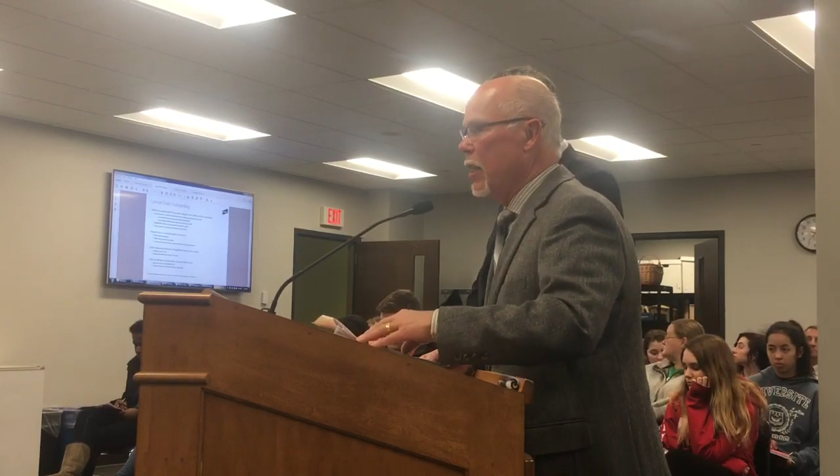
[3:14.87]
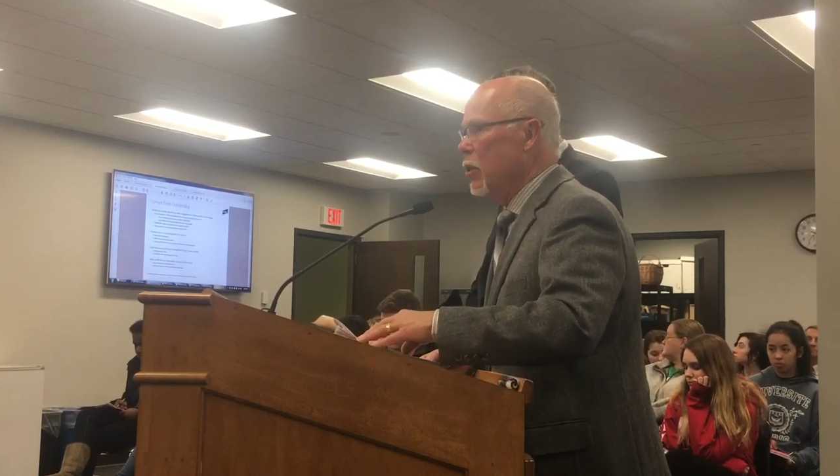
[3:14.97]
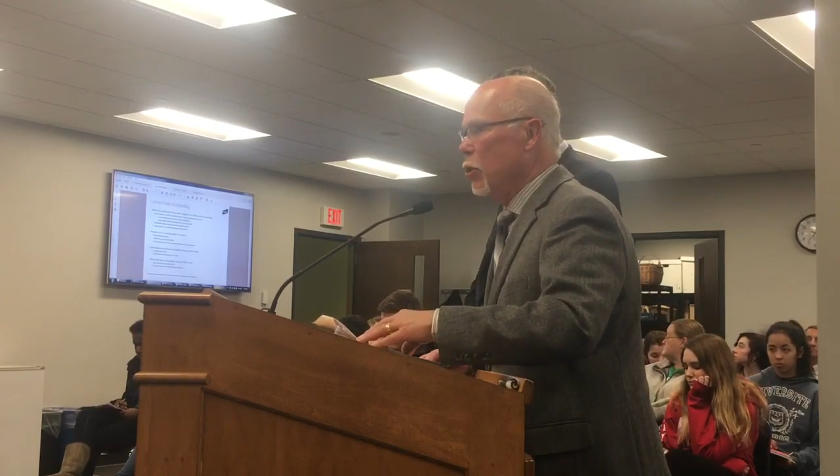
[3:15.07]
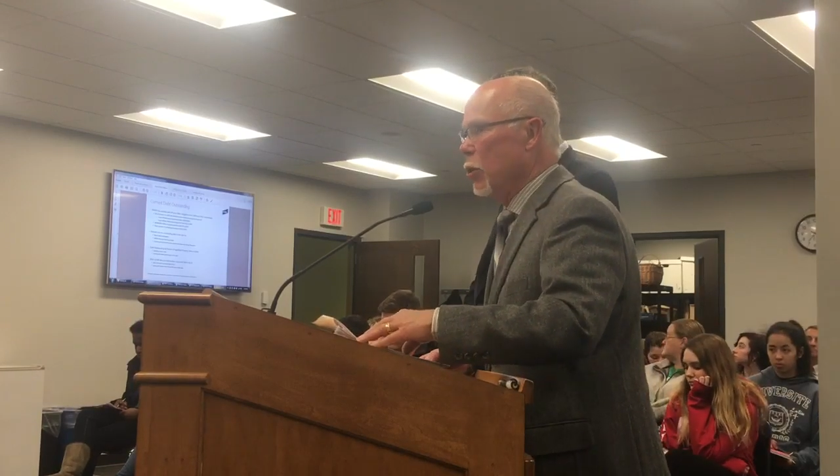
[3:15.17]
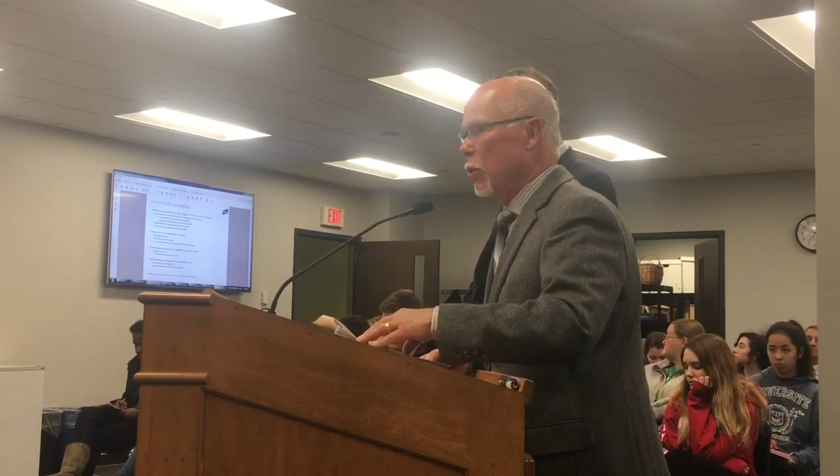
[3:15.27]

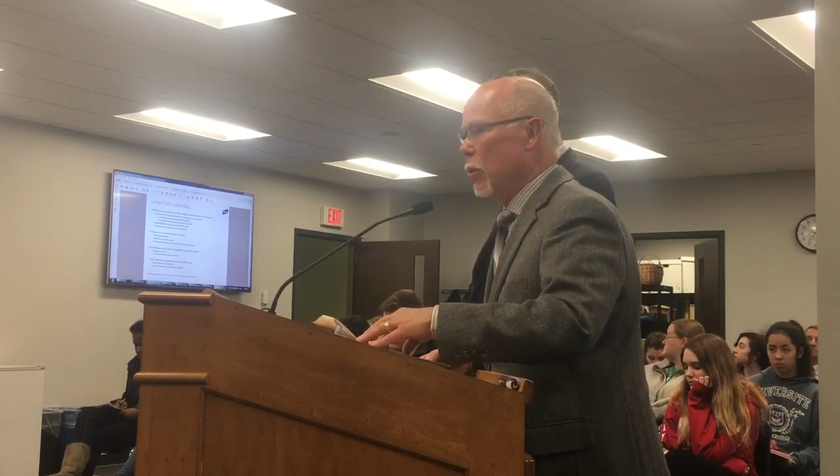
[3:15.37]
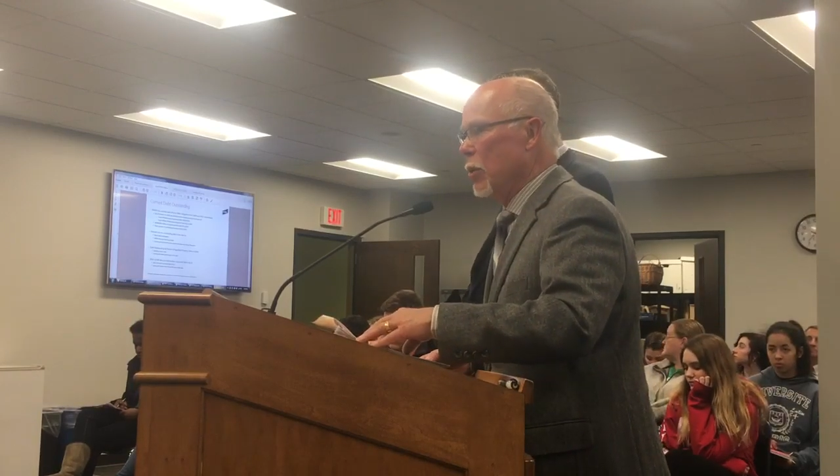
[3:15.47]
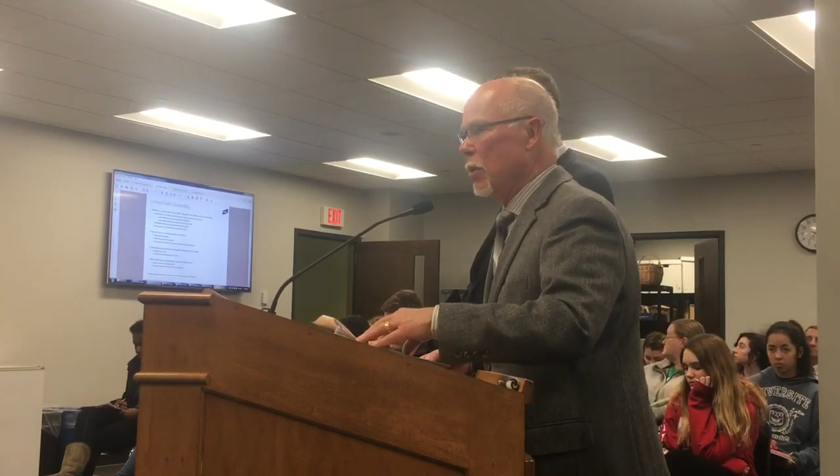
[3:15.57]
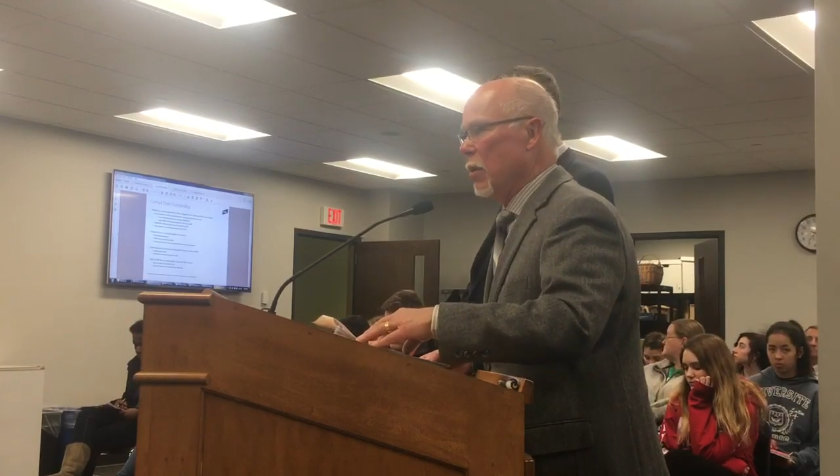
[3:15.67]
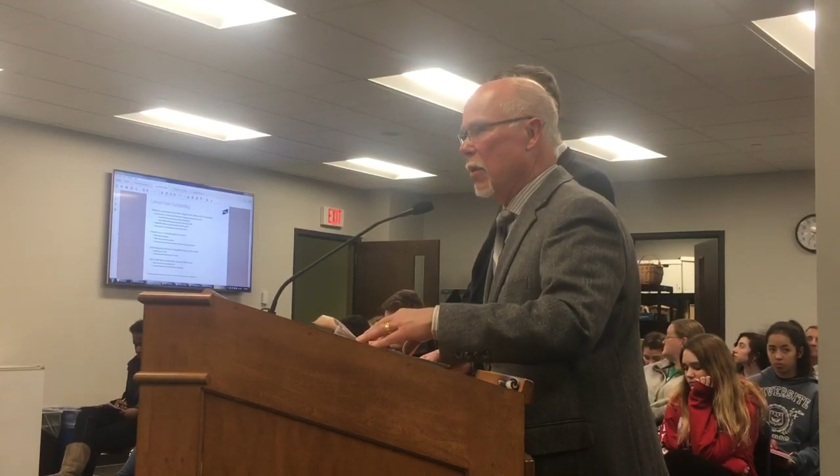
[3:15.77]
issues